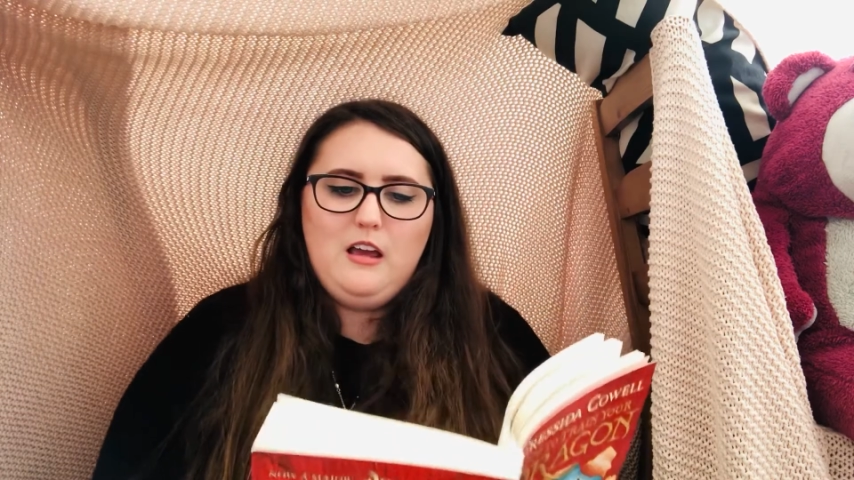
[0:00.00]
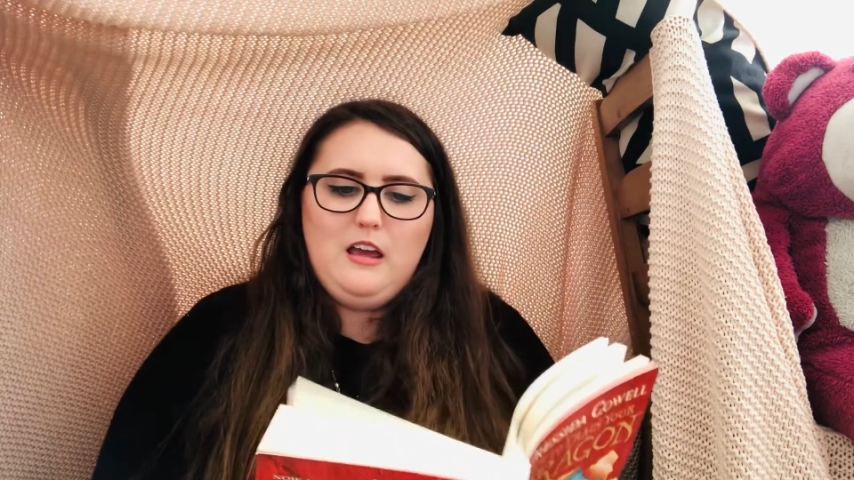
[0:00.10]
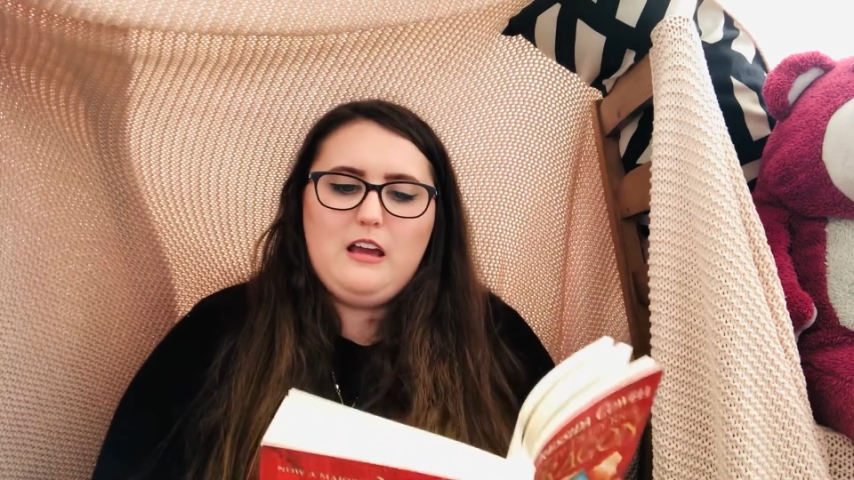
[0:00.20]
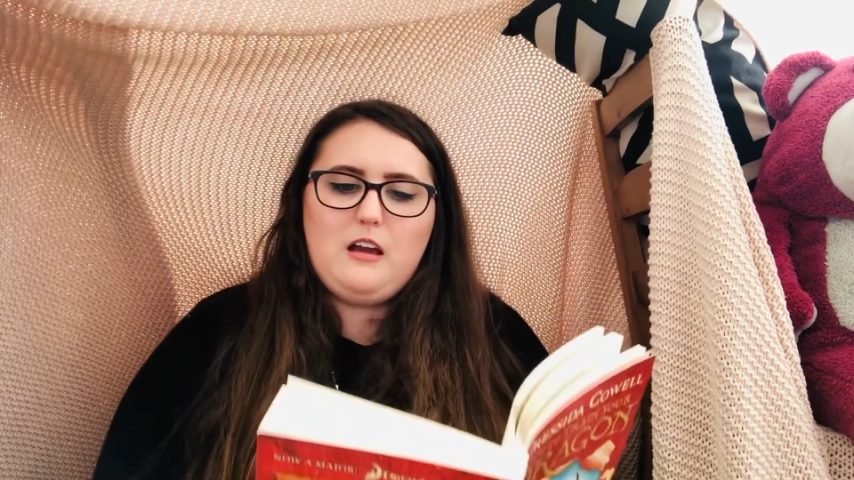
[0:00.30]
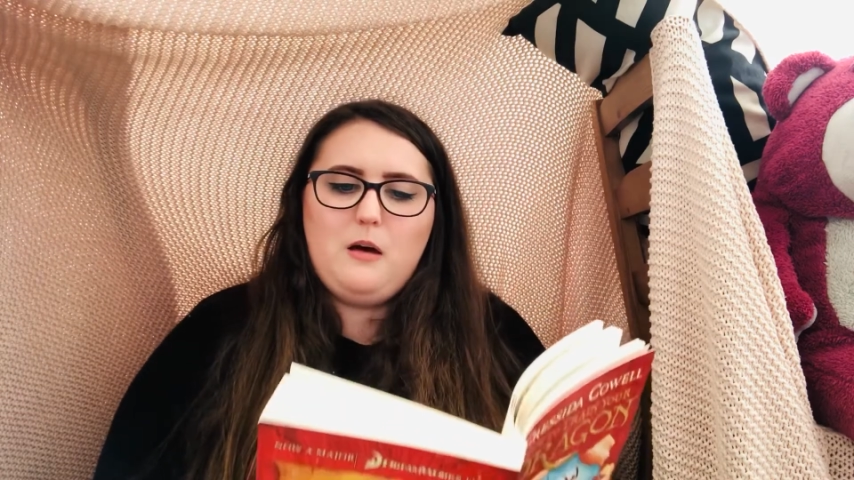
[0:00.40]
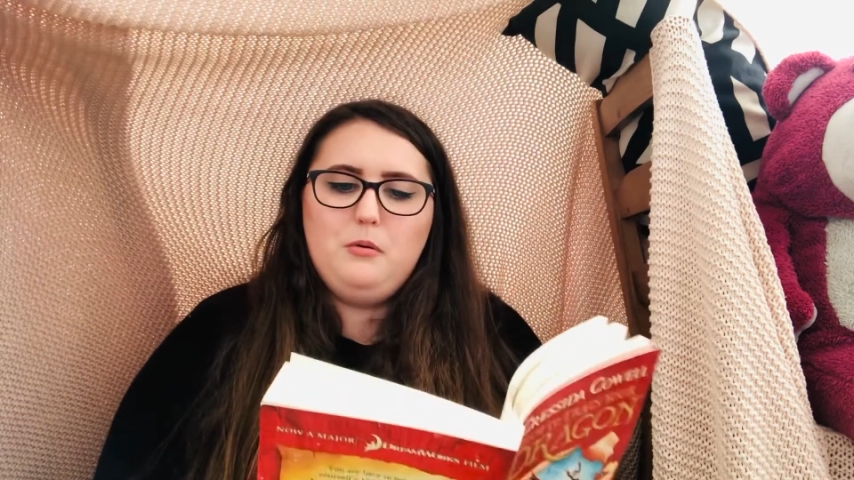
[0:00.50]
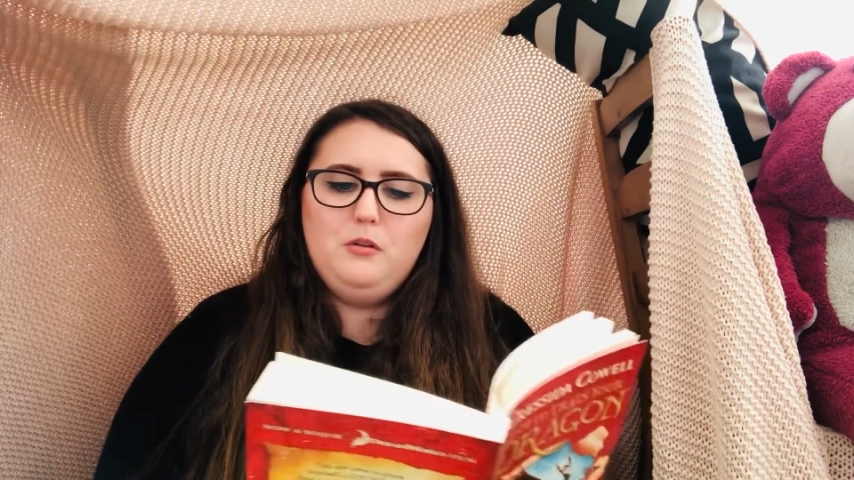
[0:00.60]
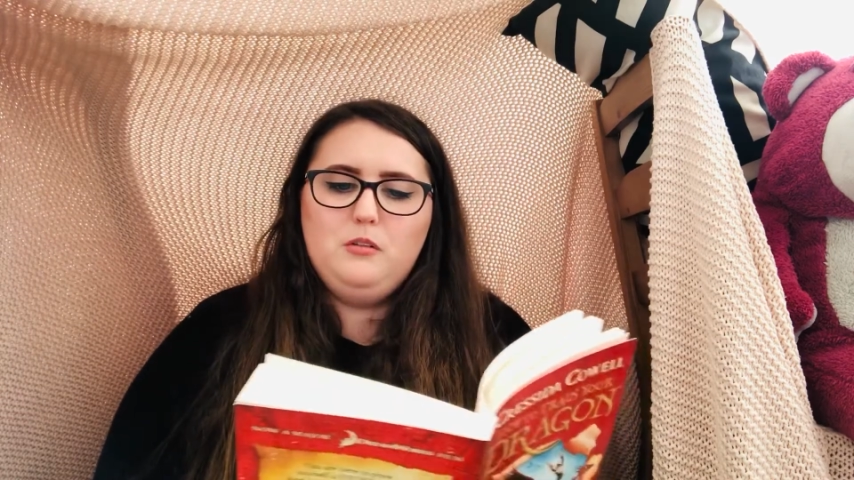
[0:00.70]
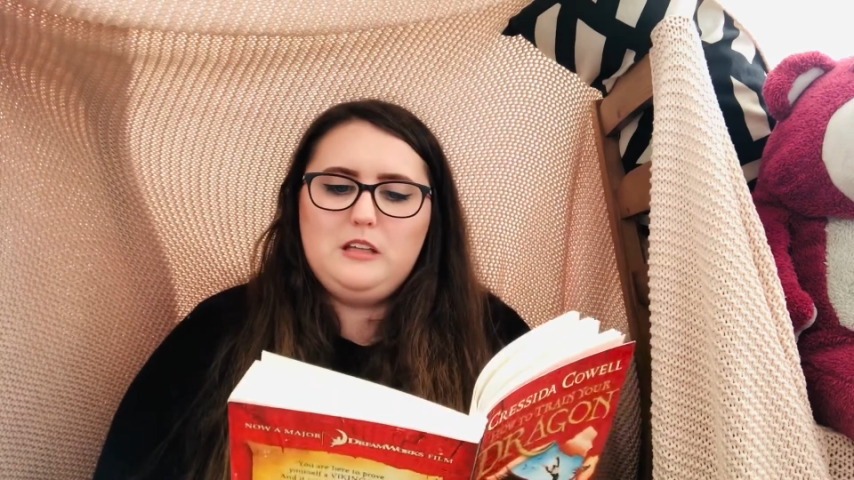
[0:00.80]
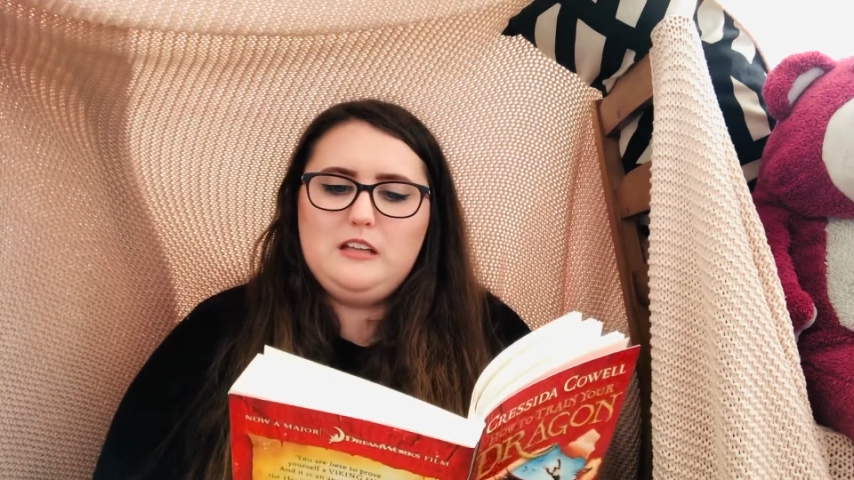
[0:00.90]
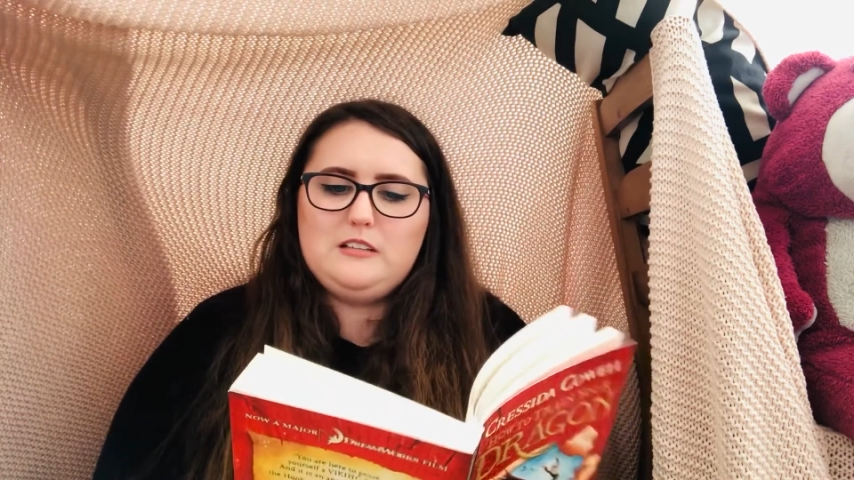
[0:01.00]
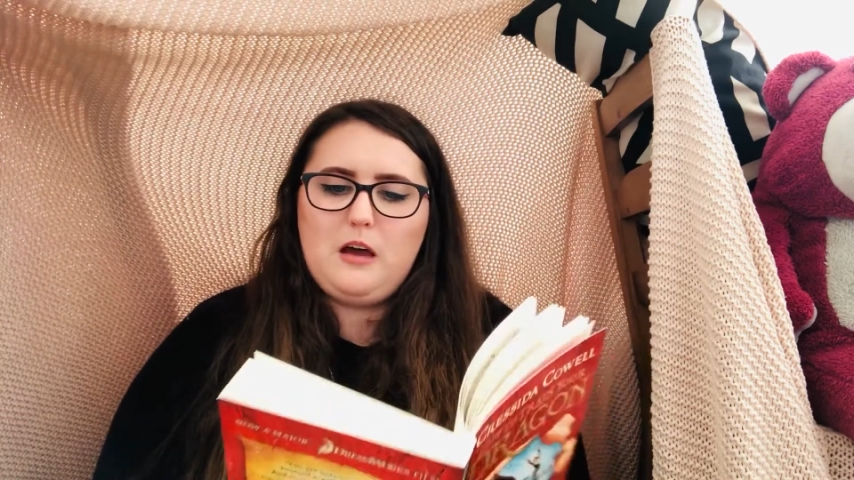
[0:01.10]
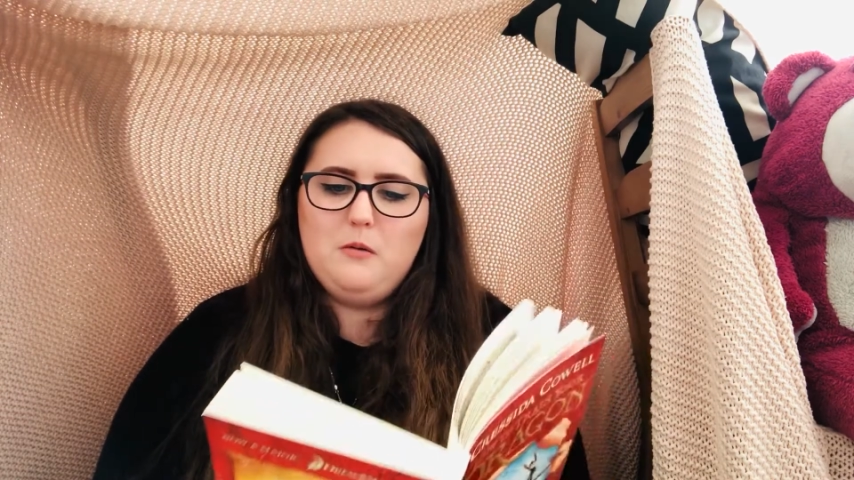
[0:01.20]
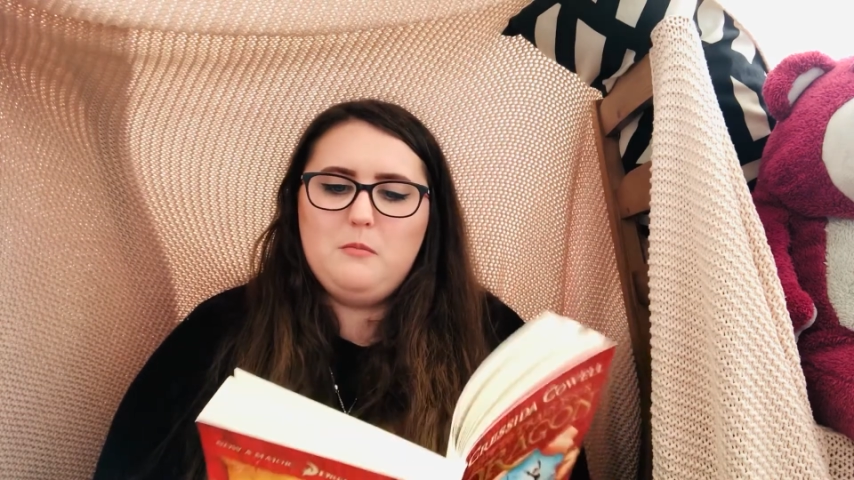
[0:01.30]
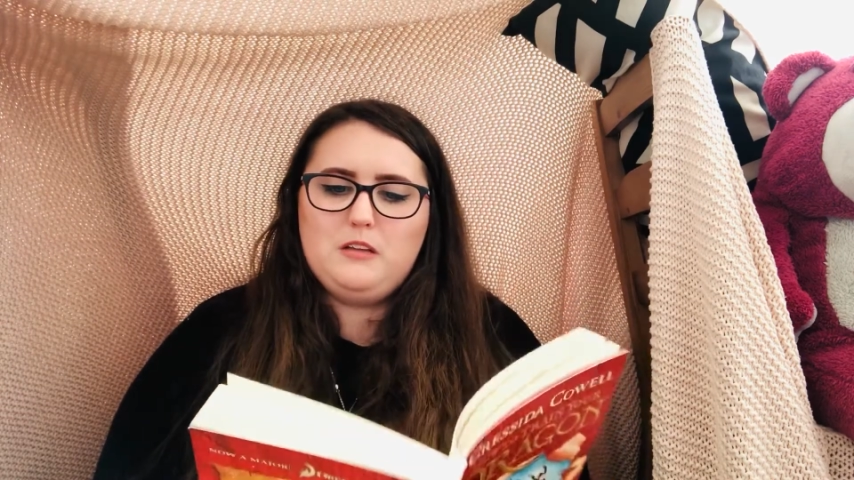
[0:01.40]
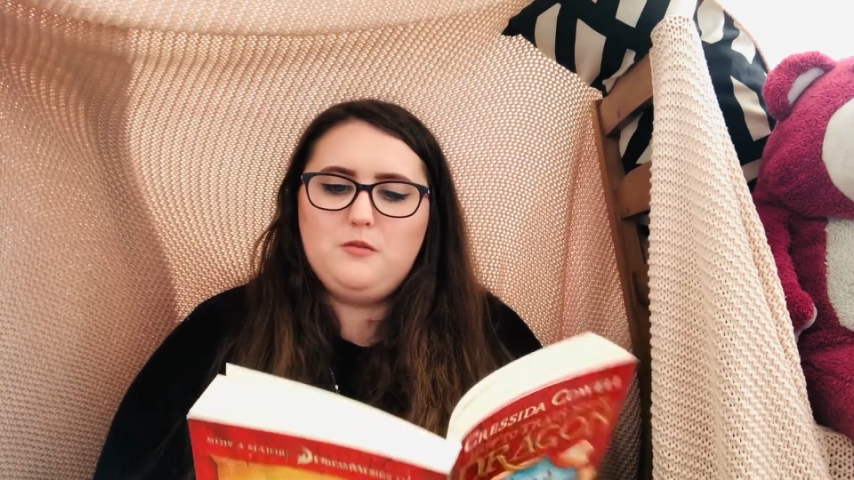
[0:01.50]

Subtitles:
Hiccup pulled his helmet